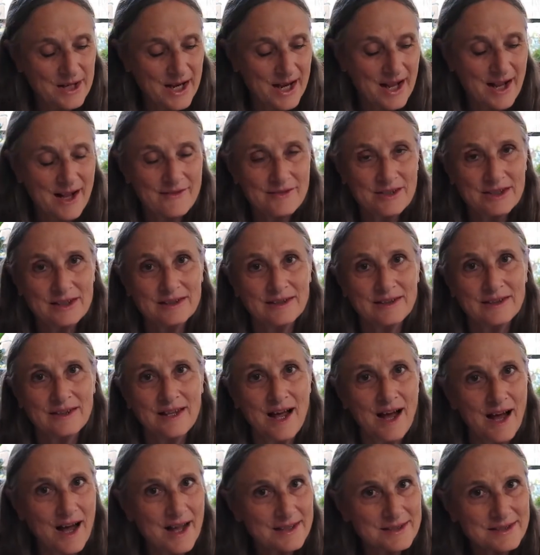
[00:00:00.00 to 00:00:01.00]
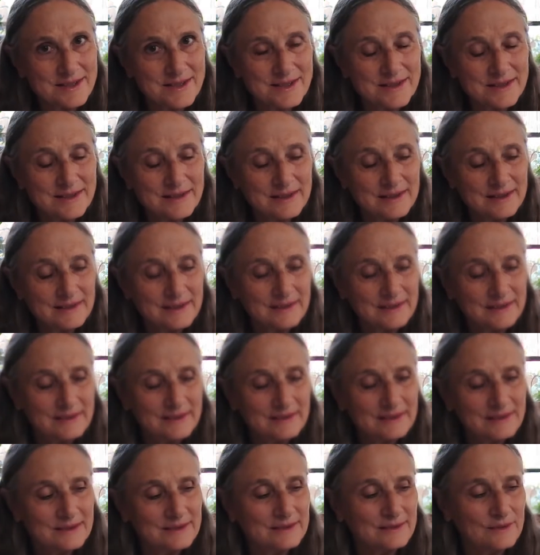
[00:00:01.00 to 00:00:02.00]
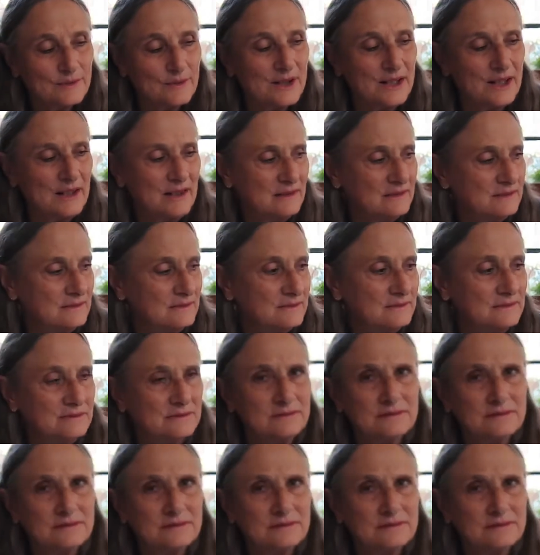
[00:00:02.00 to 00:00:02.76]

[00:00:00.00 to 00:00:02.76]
have a lot, well,